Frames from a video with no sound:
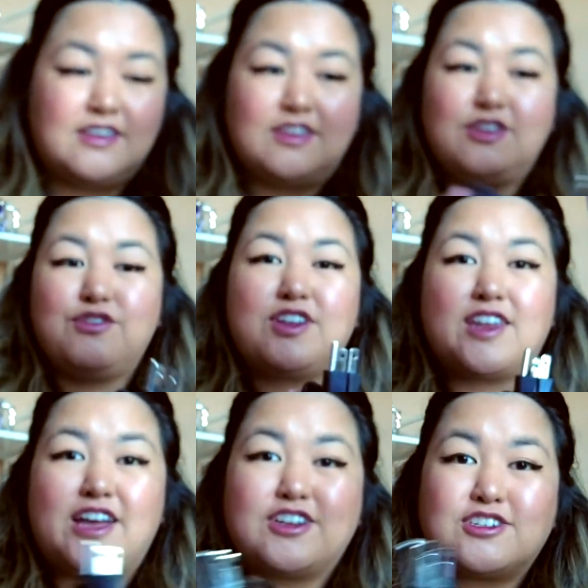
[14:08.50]
you can
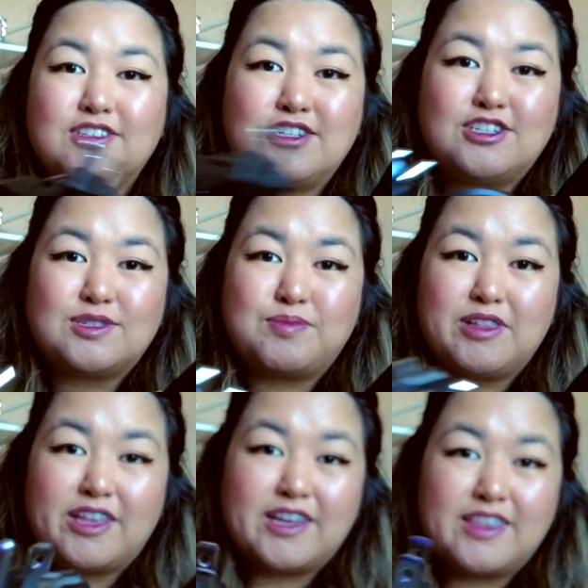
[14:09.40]
actually just
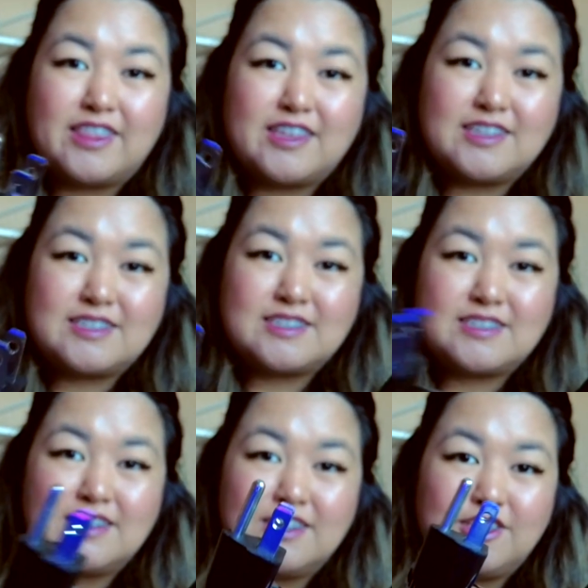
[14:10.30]
plug this
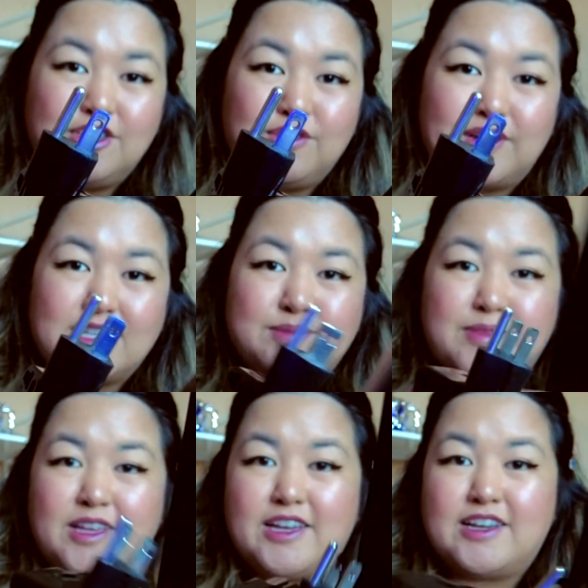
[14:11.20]
US
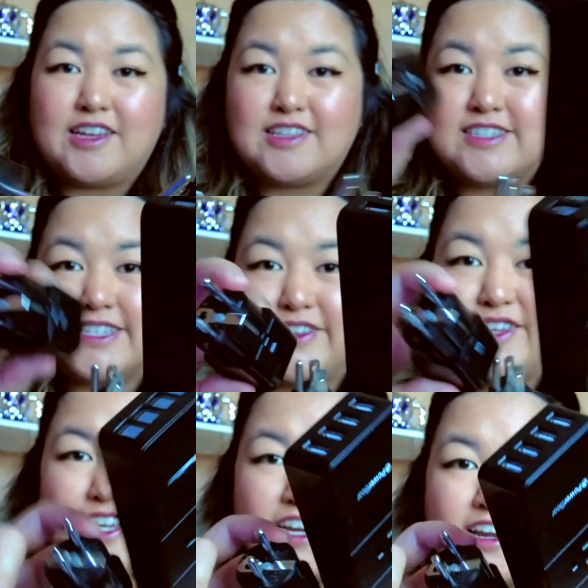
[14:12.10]
plug into
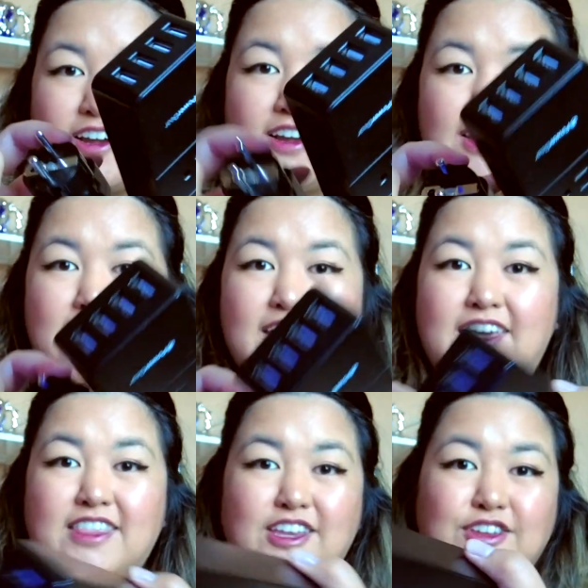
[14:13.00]
here,
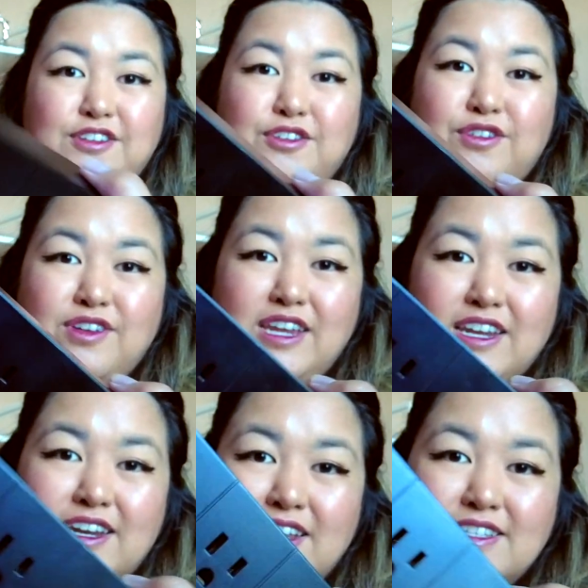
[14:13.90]
and then you don't need
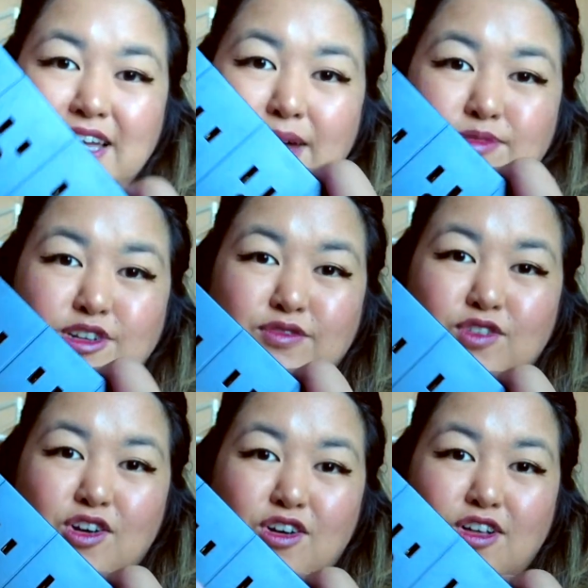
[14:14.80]
an adapter
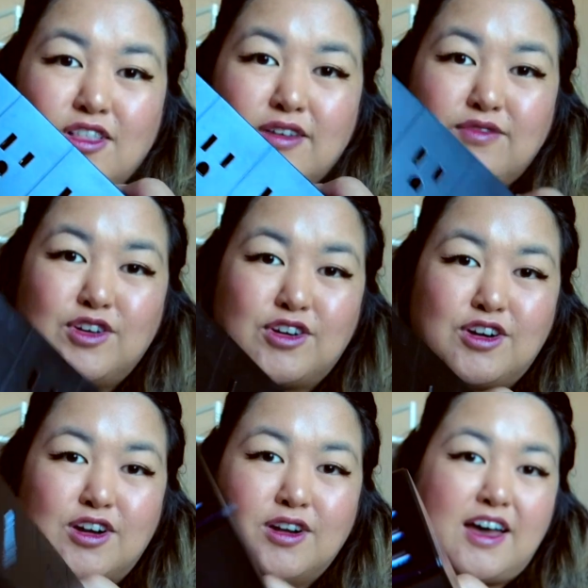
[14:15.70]
for all of
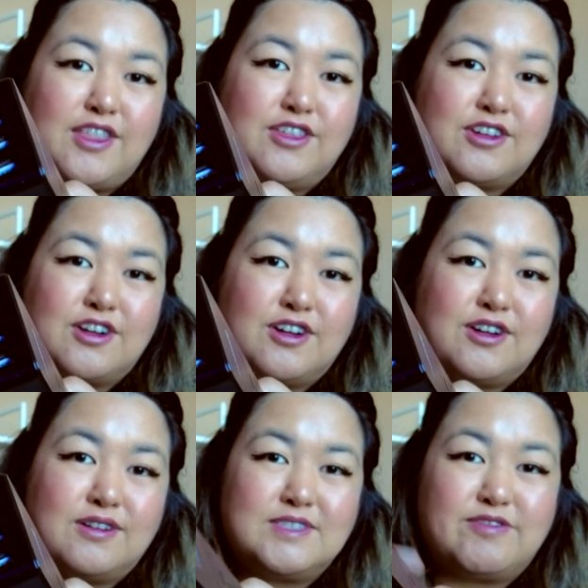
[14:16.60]
your
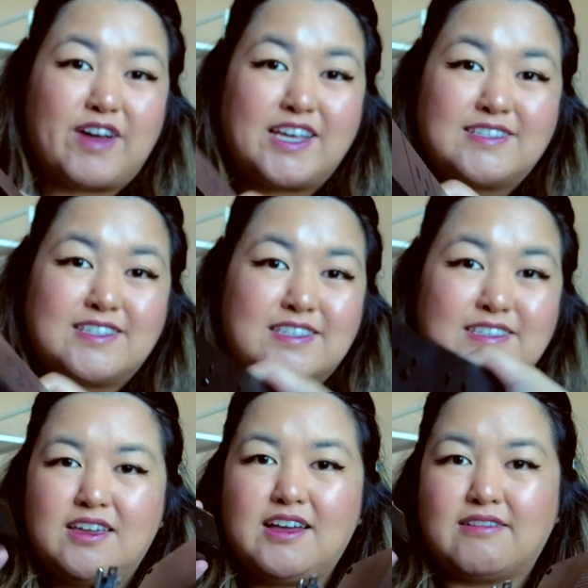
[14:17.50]
other
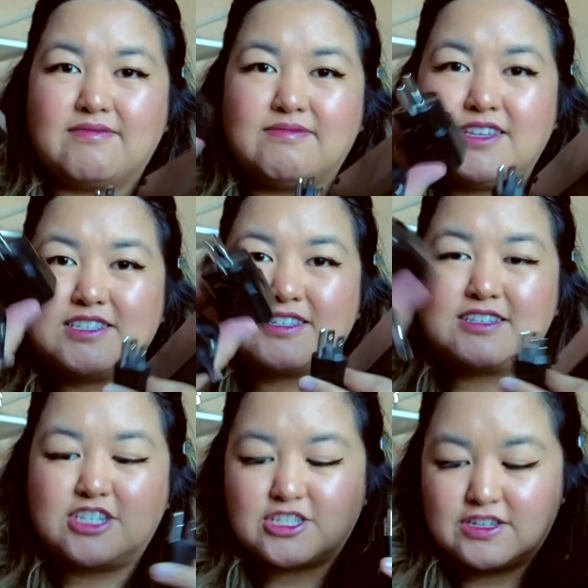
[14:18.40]
devices. Yeah, this
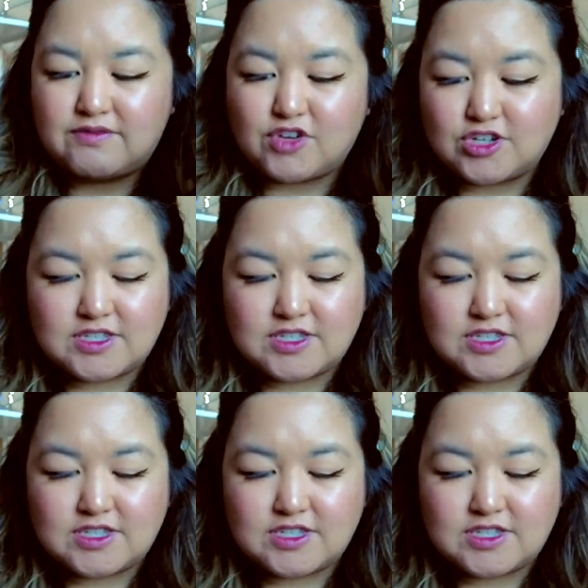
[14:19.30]
just converts